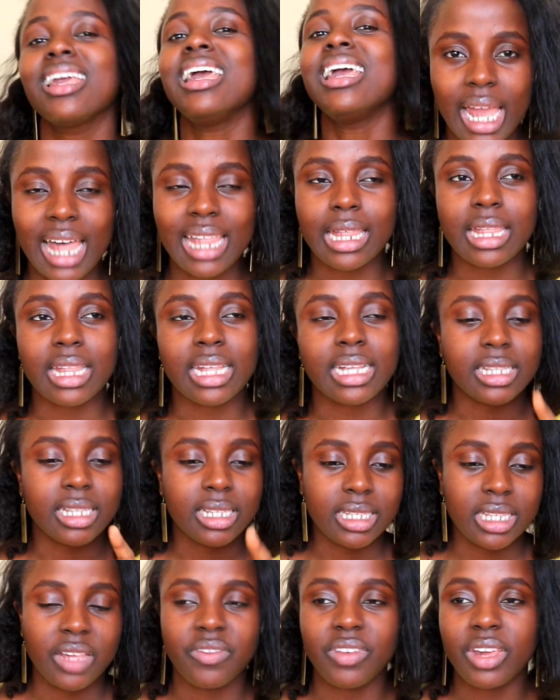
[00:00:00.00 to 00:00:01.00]
other than the
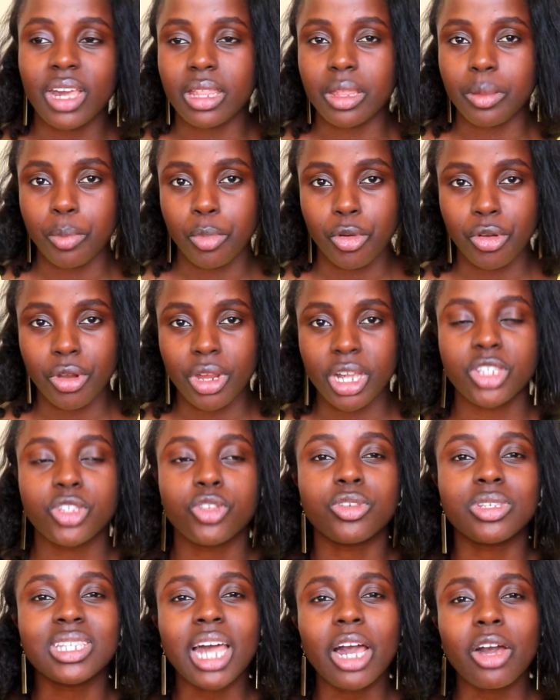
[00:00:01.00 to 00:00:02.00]
saving and the borrowing.
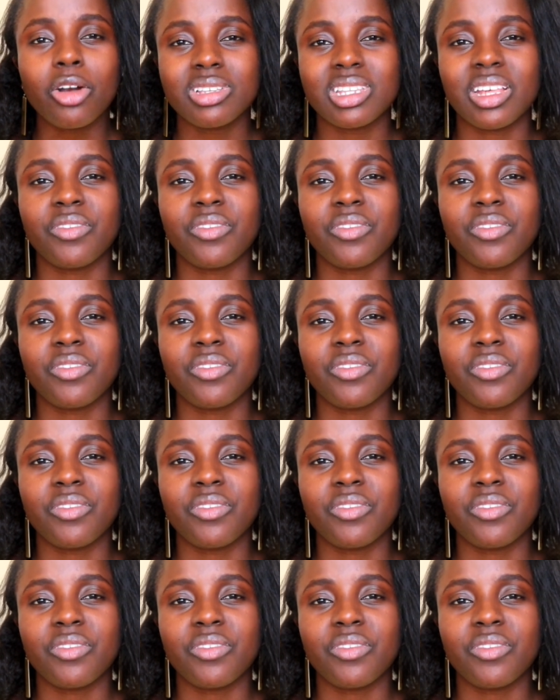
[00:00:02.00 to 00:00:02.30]
So SACCOs are